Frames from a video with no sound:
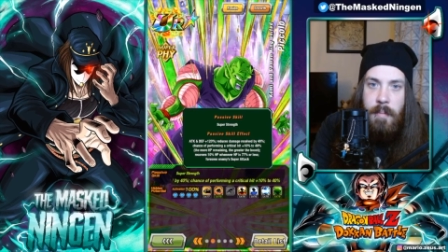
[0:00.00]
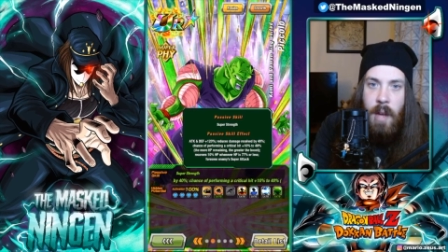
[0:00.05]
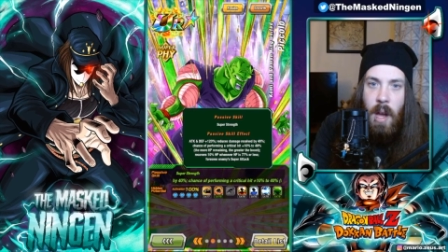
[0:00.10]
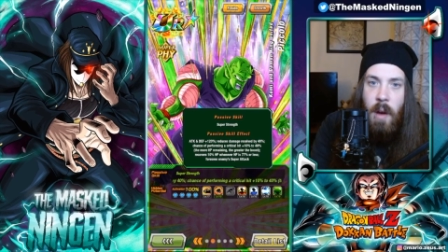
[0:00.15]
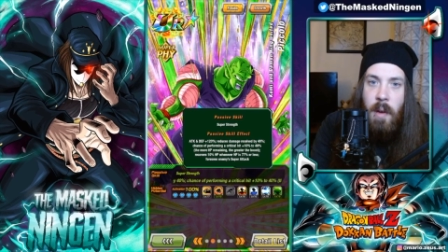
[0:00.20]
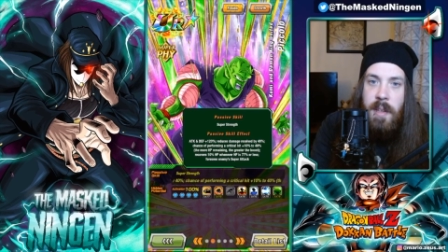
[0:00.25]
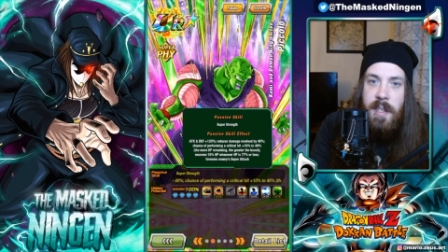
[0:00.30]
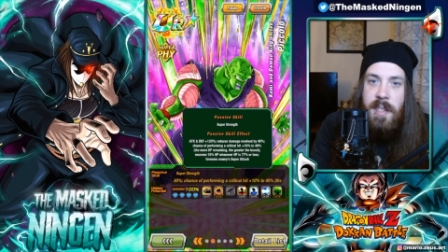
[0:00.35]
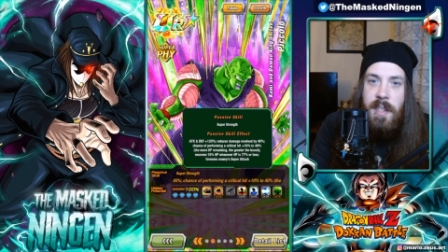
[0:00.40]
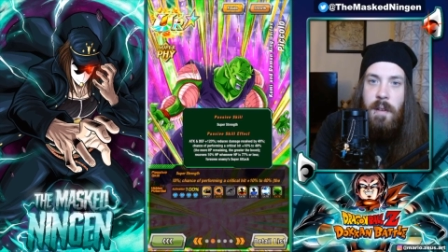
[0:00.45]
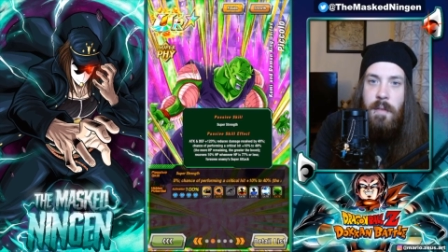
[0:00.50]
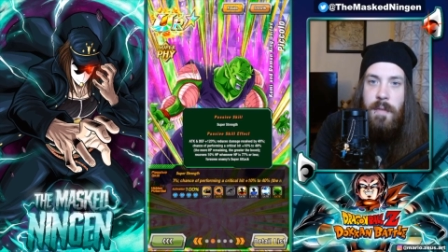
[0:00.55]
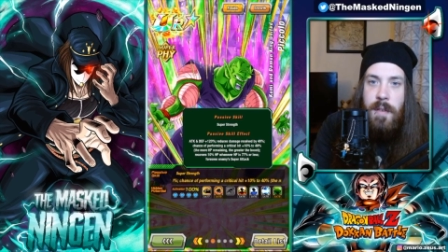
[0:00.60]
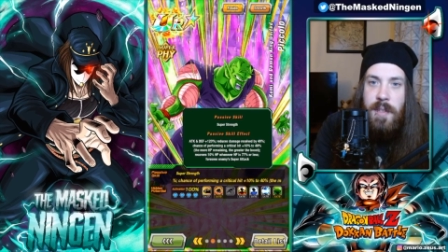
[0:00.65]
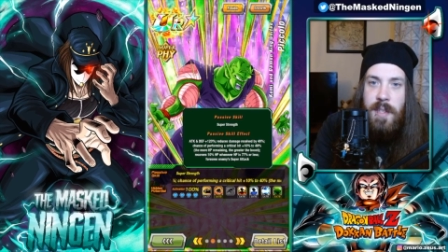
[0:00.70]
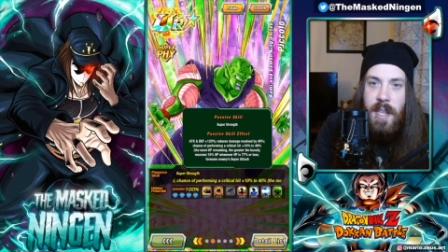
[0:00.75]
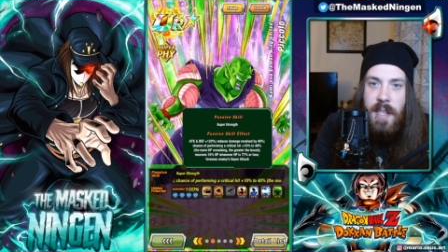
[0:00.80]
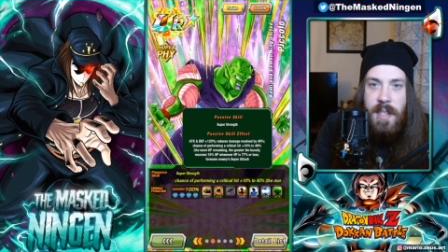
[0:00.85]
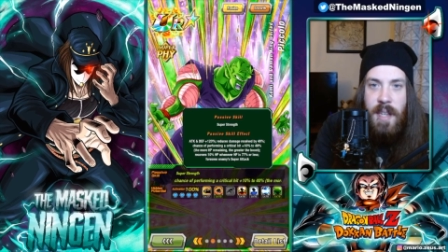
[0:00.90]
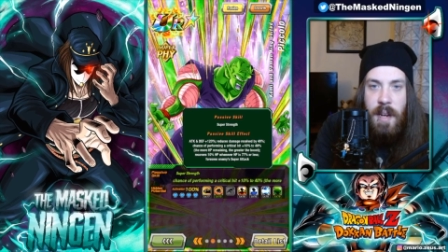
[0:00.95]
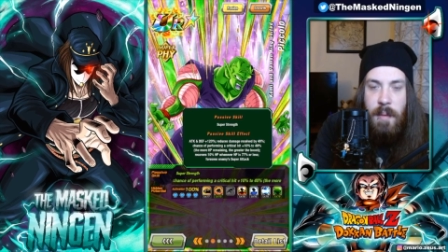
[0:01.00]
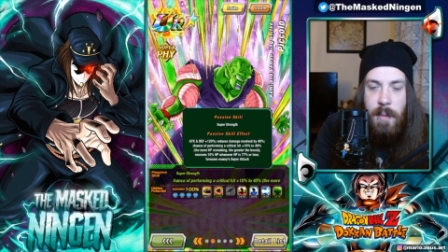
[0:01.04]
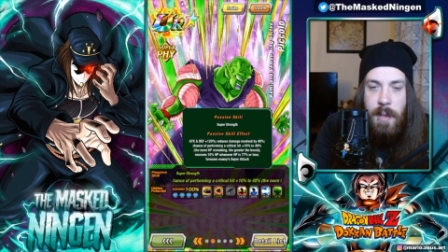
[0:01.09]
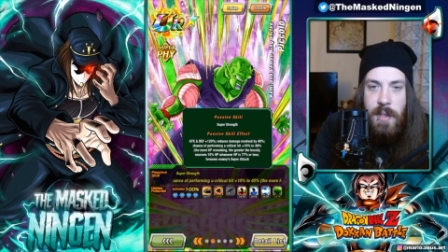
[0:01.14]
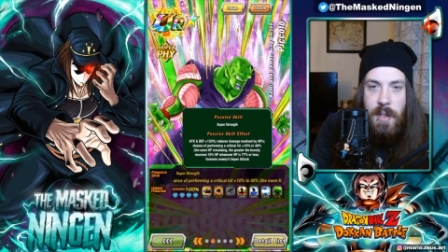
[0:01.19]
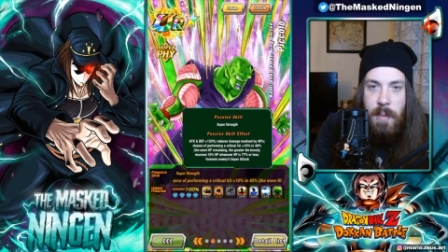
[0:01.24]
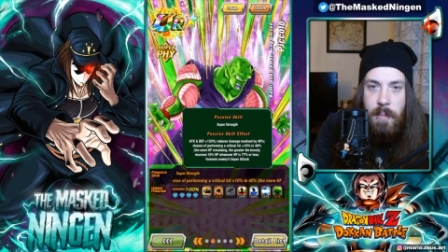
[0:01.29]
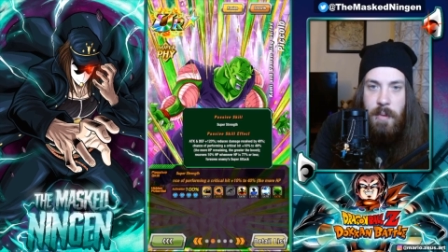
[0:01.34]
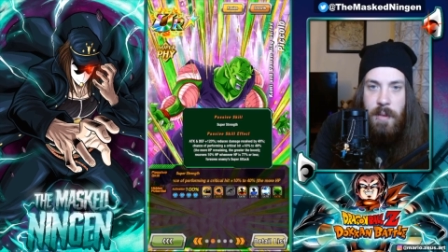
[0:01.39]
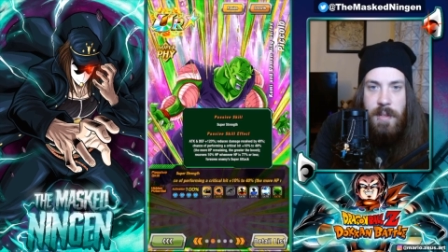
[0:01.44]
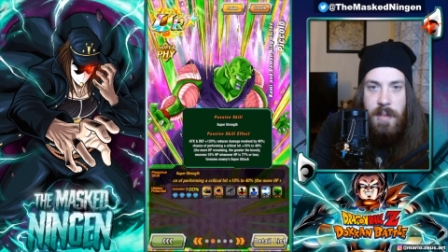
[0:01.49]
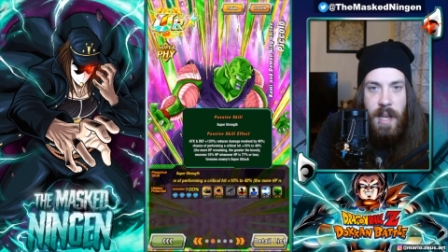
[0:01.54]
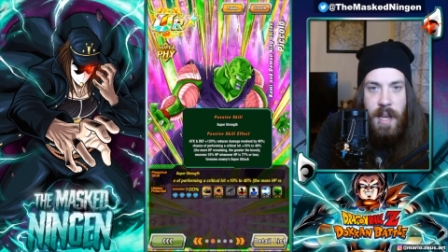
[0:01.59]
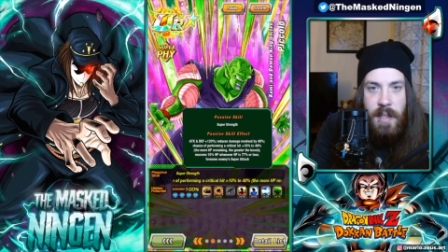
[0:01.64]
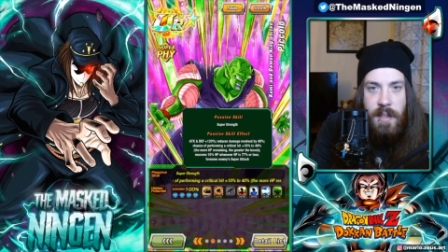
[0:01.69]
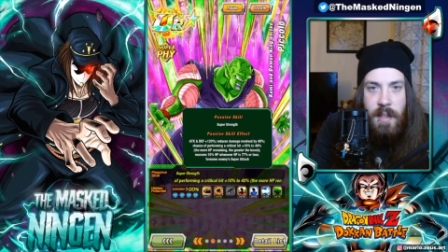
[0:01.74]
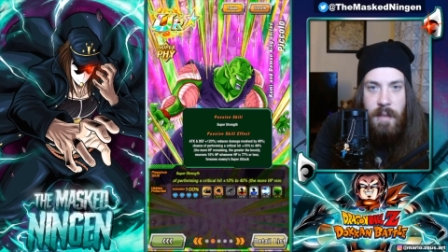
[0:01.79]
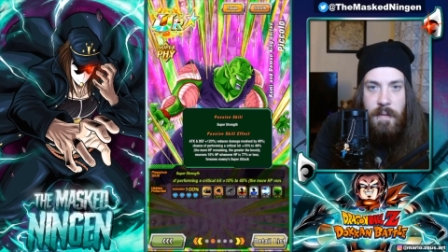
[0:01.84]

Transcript: oh, he still foresees enemy super attacks.